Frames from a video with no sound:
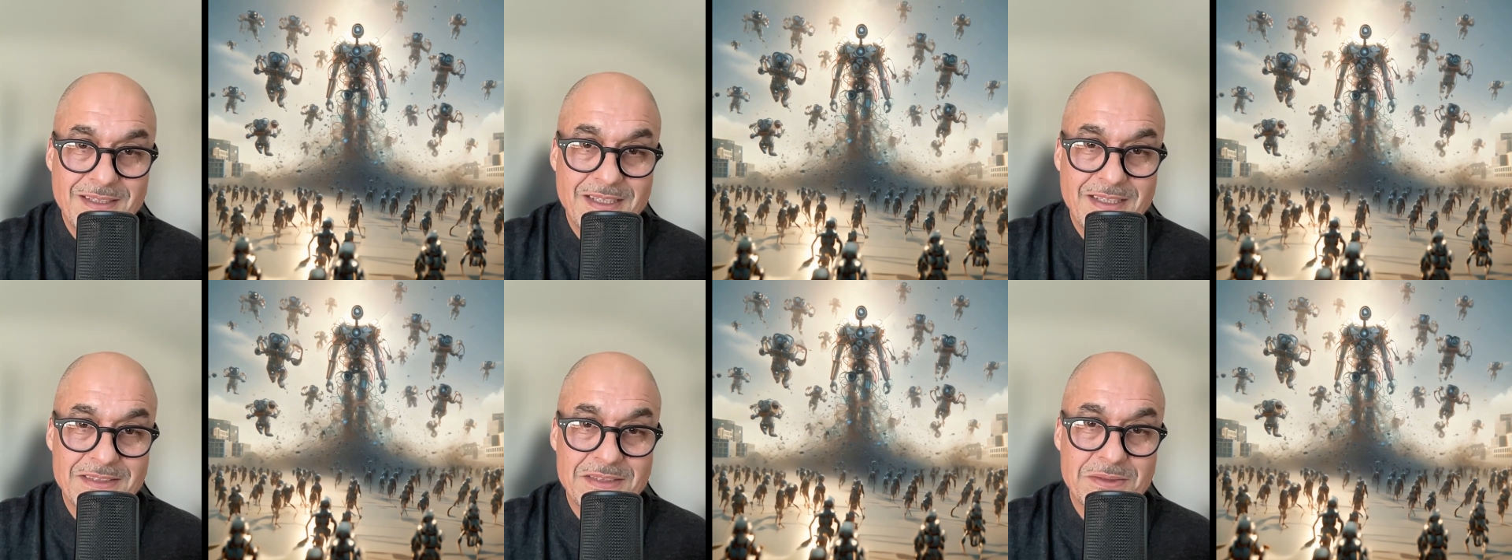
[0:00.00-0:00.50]

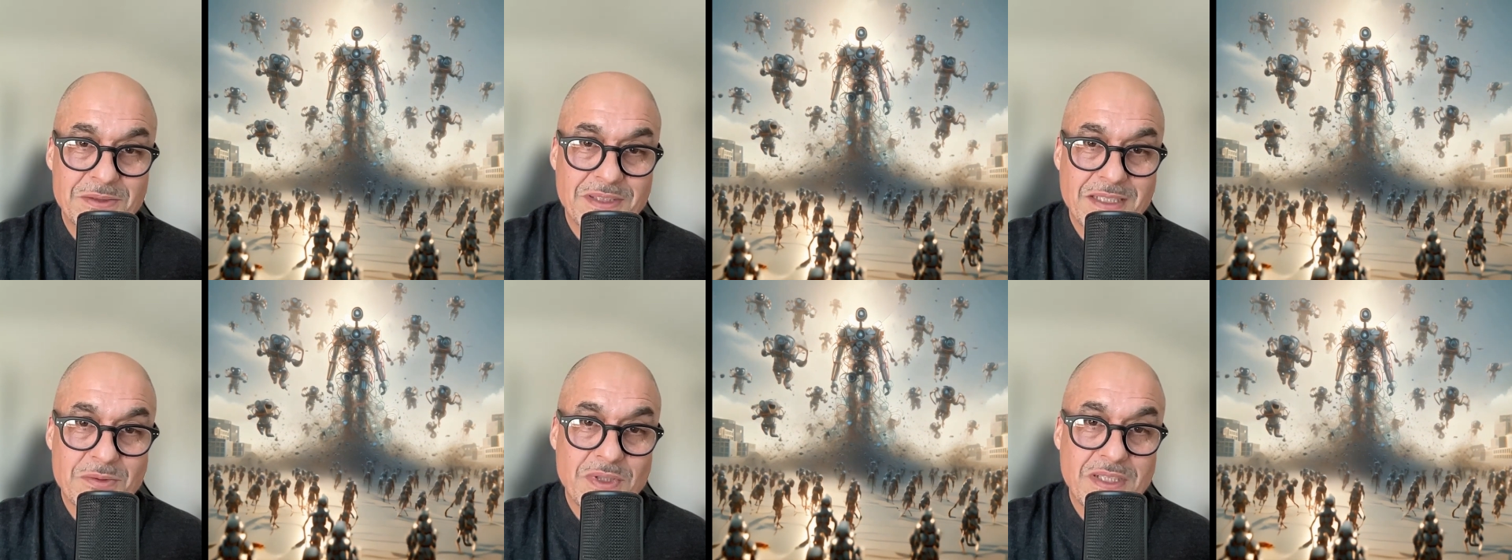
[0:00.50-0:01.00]
and you
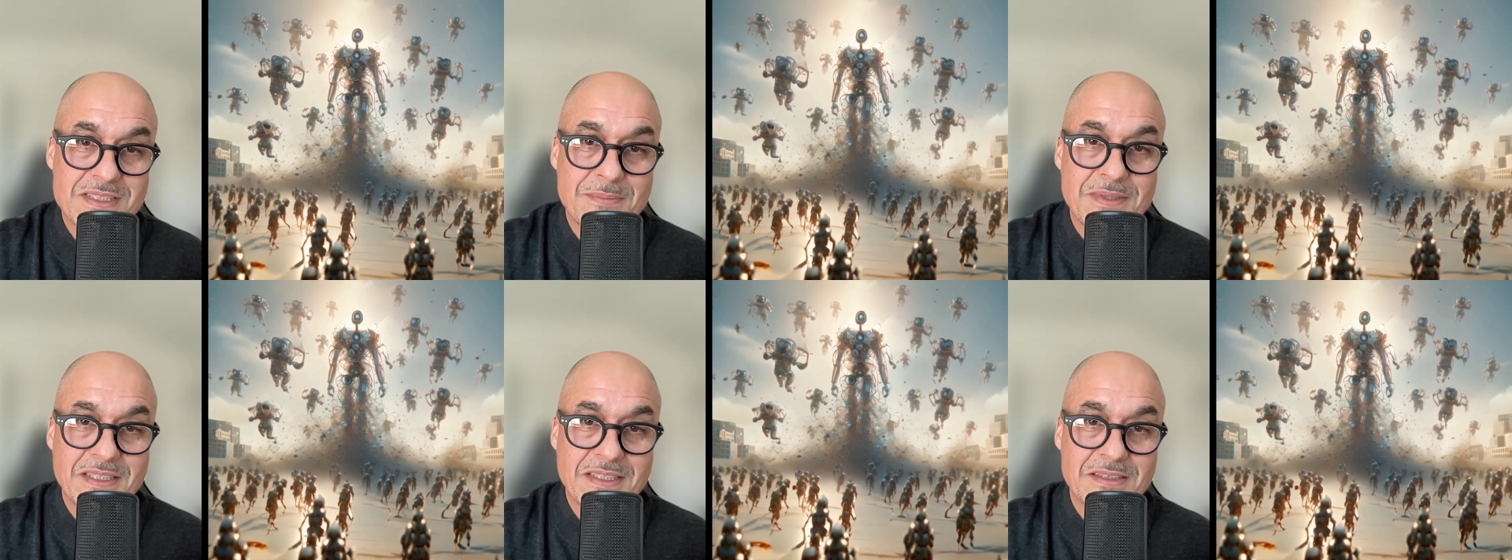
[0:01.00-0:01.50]
can write
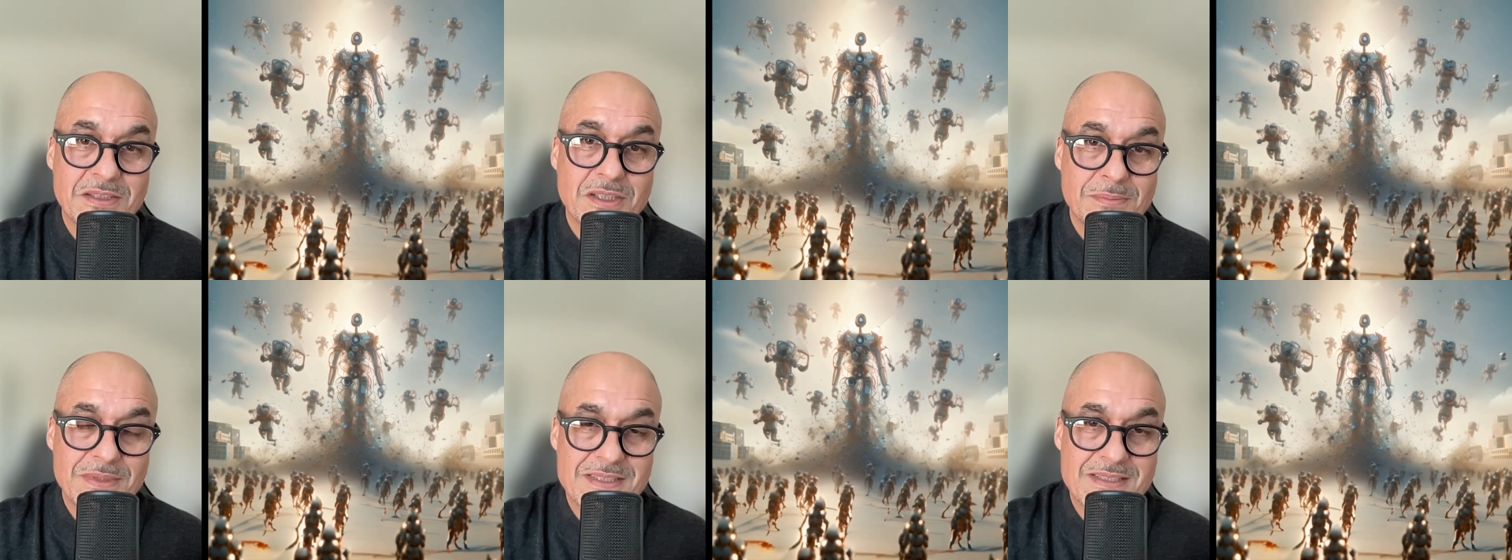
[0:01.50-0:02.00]
something in the
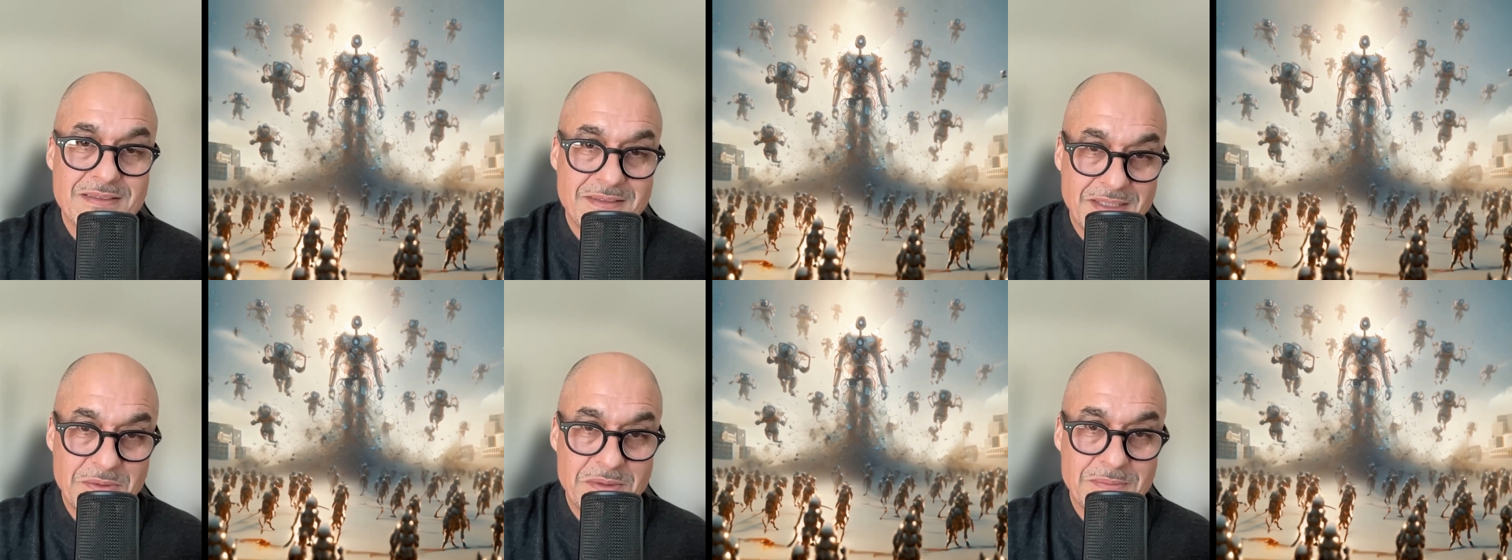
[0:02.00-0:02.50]
comments.
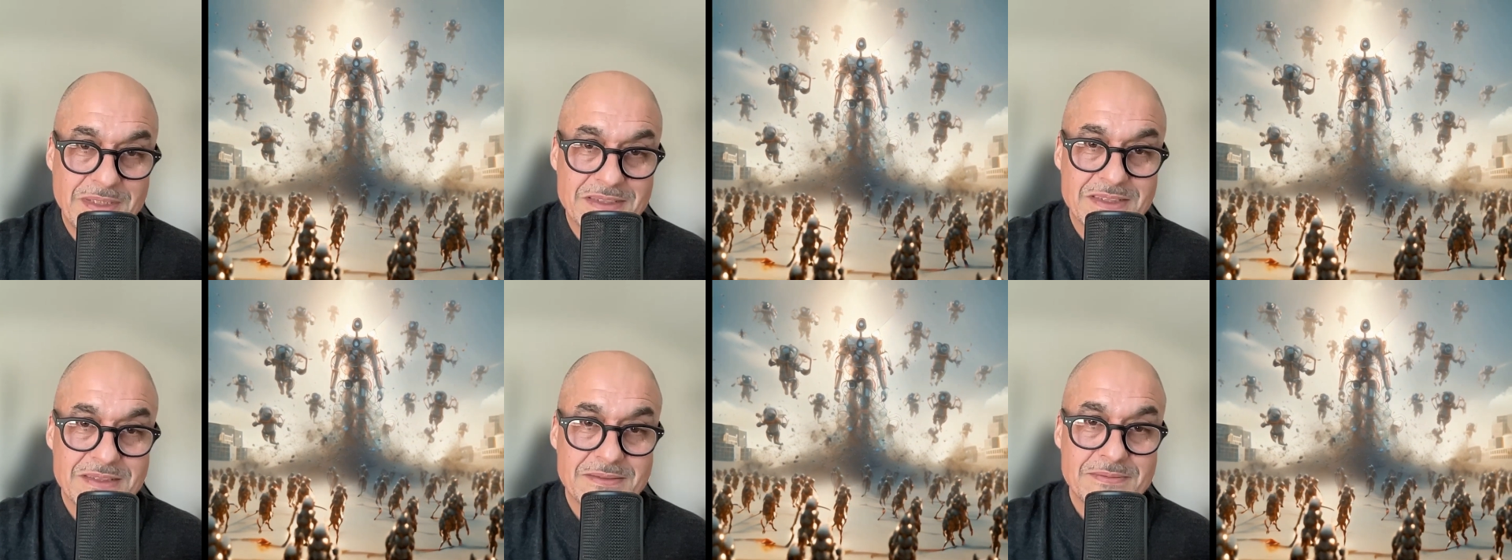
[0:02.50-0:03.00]
Thank you very
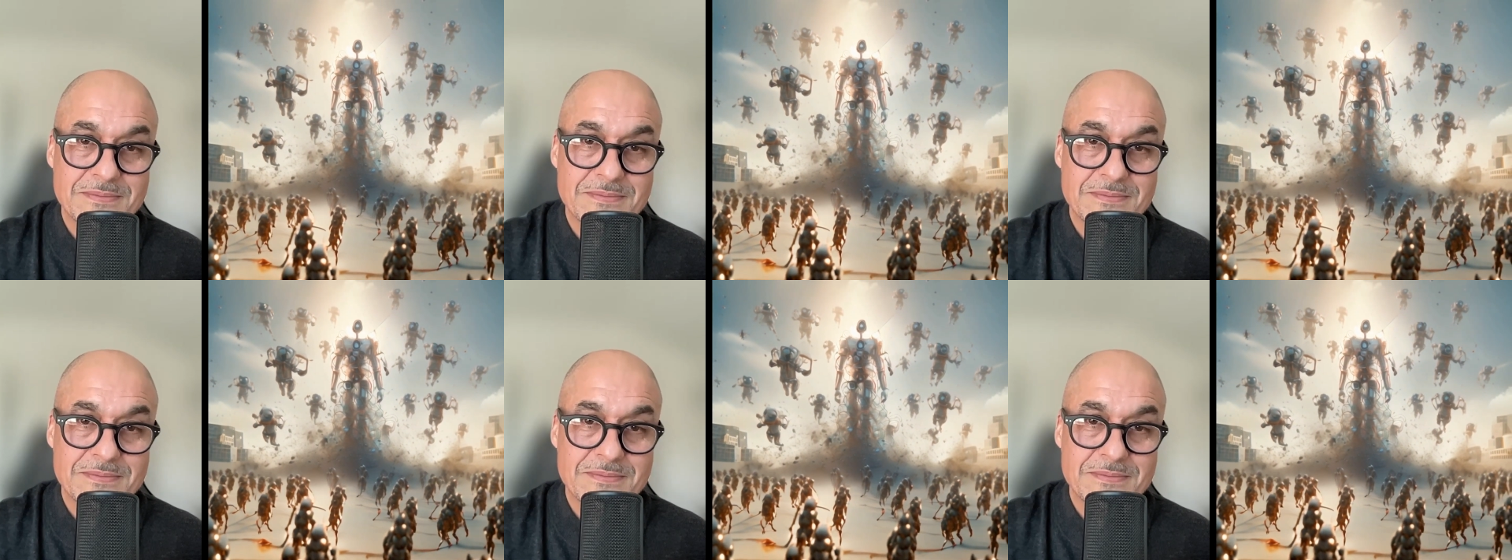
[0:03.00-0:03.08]
much.